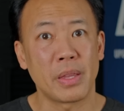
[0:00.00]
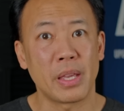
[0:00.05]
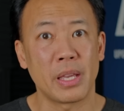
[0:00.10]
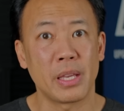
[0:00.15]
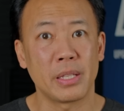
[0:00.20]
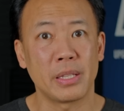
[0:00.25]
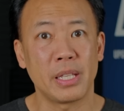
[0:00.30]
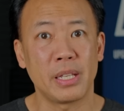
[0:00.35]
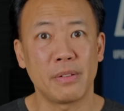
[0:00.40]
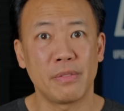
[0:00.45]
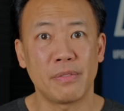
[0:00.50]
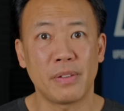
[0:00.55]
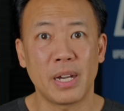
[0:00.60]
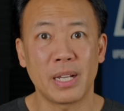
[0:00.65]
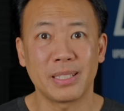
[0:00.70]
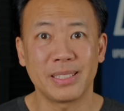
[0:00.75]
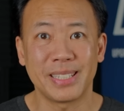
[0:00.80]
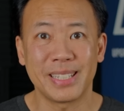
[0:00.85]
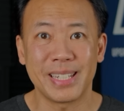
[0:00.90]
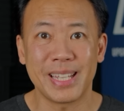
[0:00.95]
and then
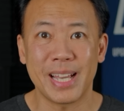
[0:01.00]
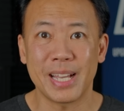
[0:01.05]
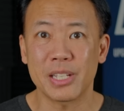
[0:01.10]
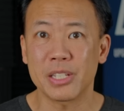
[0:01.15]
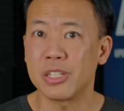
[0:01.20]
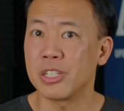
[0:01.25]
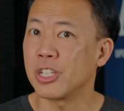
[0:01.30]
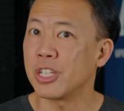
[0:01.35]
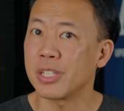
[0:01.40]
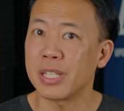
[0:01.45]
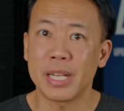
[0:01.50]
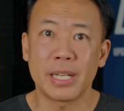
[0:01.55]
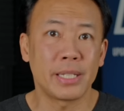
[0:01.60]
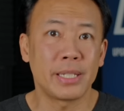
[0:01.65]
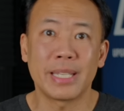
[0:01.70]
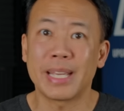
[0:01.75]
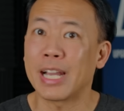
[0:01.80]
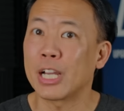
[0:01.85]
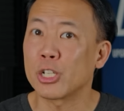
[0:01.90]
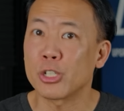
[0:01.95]
finally, the X is just
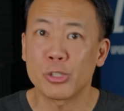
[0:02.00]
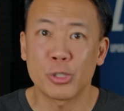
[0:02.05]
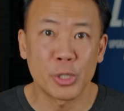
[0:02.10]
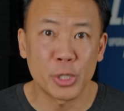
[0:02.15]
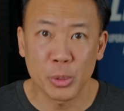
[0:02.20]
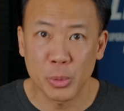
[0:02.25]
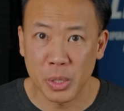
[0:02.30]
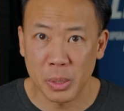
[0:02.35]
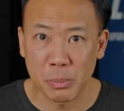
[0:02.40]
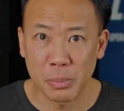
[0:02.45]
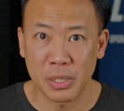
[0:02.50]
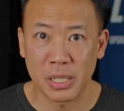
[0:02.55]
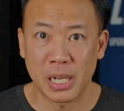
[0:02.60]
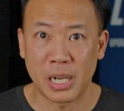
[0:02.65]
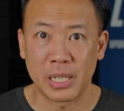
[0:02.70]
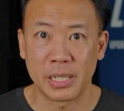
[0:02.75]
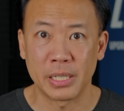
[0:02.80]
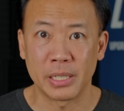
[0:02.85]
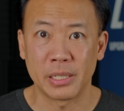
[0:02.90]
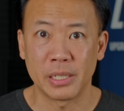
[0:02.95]
anything extra you want to put
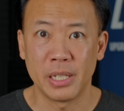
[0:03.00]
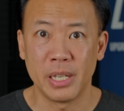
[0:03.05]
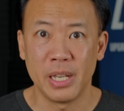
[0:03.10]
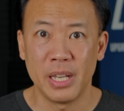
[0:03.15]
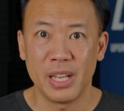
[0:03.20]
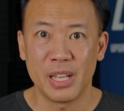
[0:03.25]
on it.